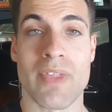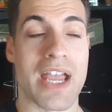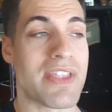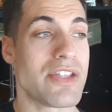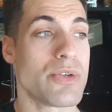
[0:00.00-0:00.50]

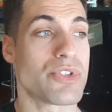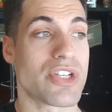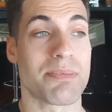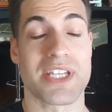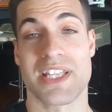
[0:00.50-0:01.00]
And then use
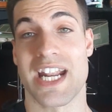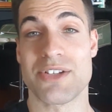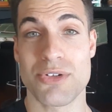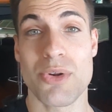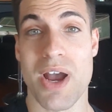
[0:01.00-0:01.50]
something that I
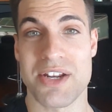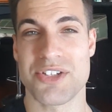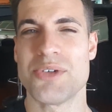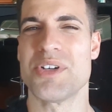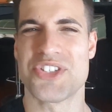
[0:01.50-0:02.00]
do know how to
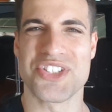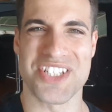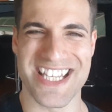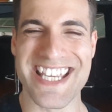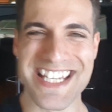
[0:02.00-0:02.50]
do, which is
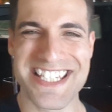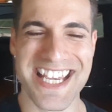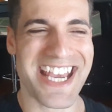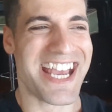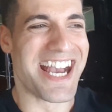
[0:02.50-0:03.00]

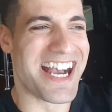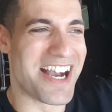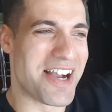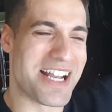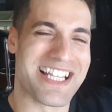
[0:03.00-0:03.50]
eat,
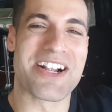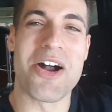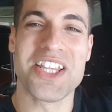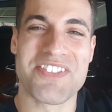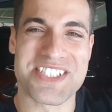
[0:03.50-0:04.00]
like
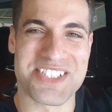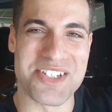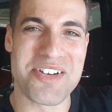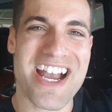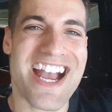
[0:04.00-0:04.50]
all of us
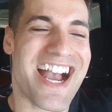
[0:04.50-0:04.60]
do,